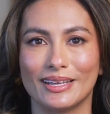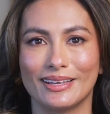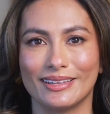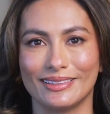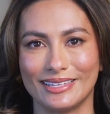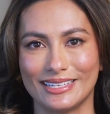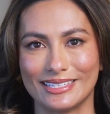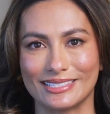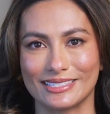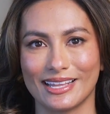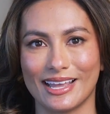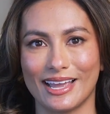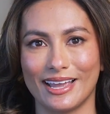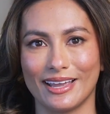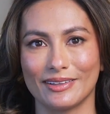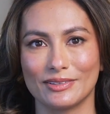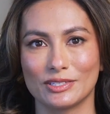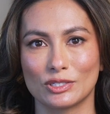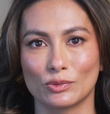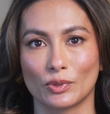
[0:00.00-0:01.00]
These
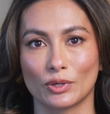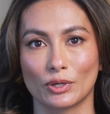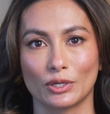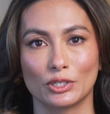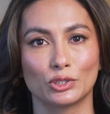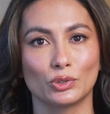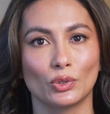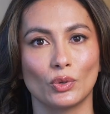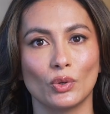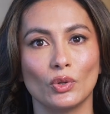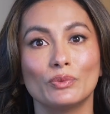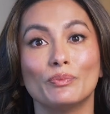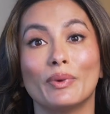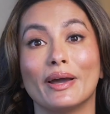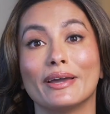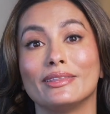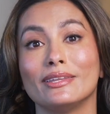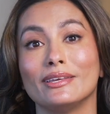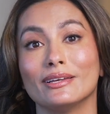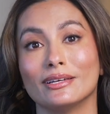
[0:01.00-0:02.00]
lands were controlled
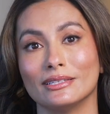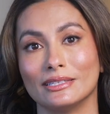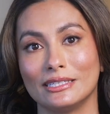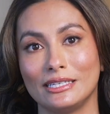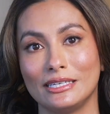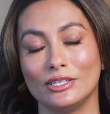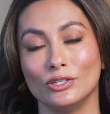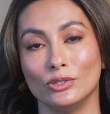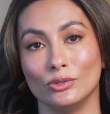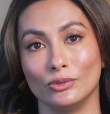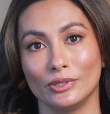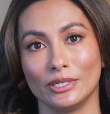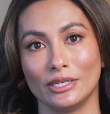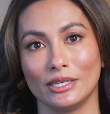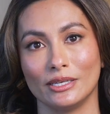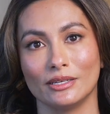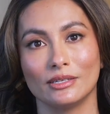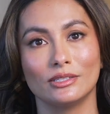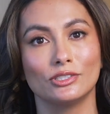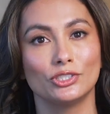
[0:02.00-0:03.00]
by the
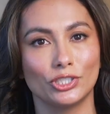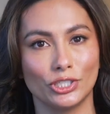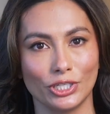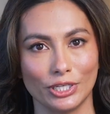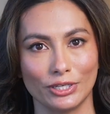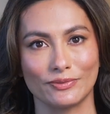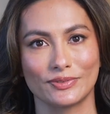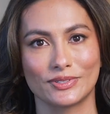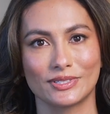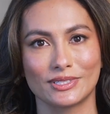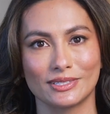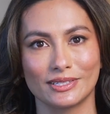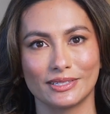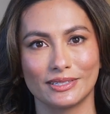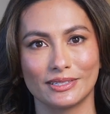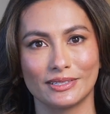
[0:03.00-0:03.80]
Ali'inui, chiefs.